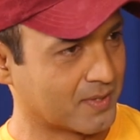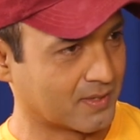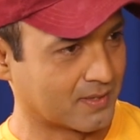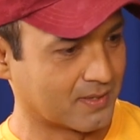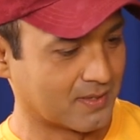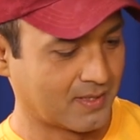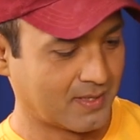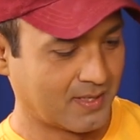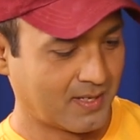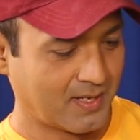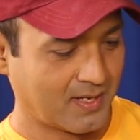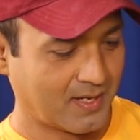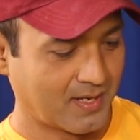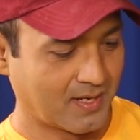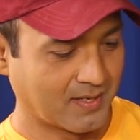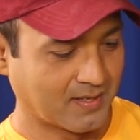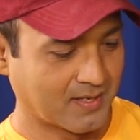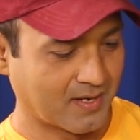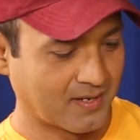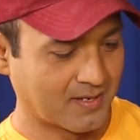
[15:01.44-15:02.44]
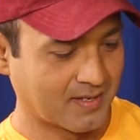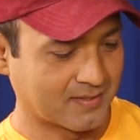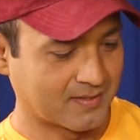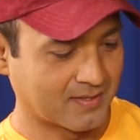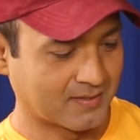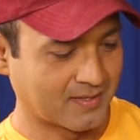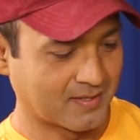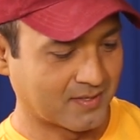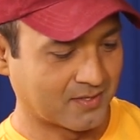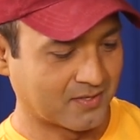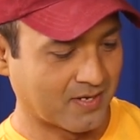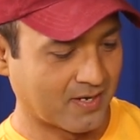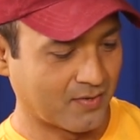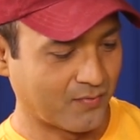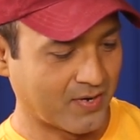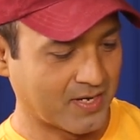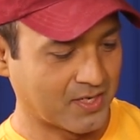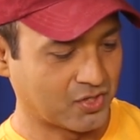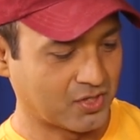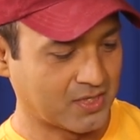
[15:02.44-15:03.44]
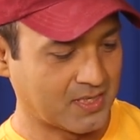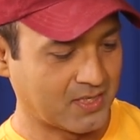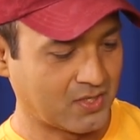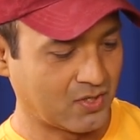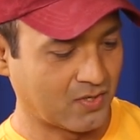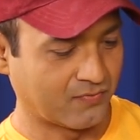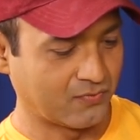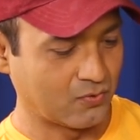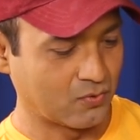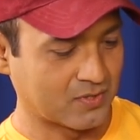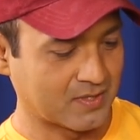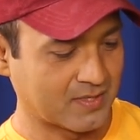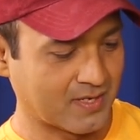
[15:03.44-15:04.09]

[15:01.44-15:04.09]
birth. And Kareena had said that it's really very cheeky of you,